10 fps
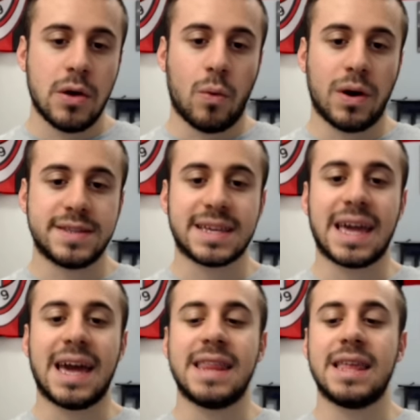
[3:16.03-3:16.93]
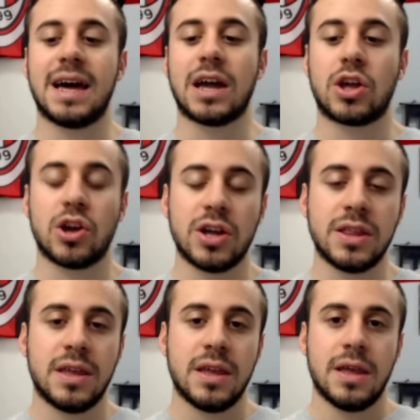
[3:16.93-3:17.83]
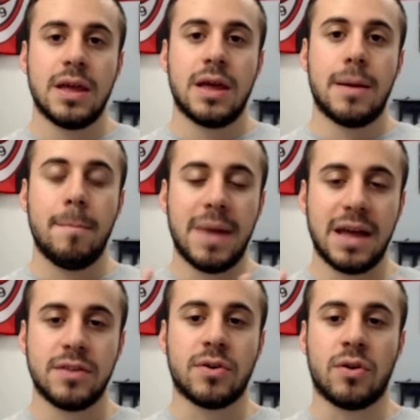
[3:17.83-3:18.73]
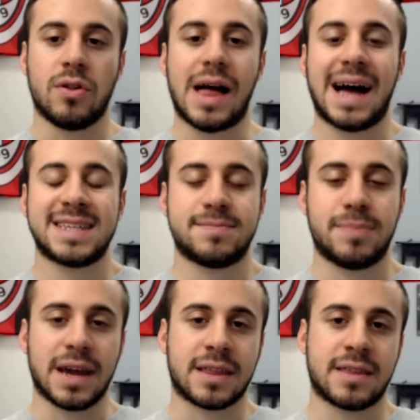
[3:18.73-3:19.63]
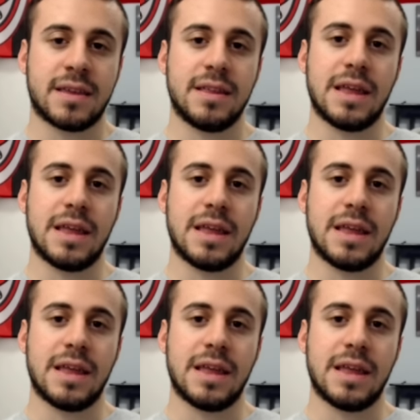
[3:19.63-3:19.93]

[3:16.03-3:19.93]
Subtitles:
once again, a good mental aspect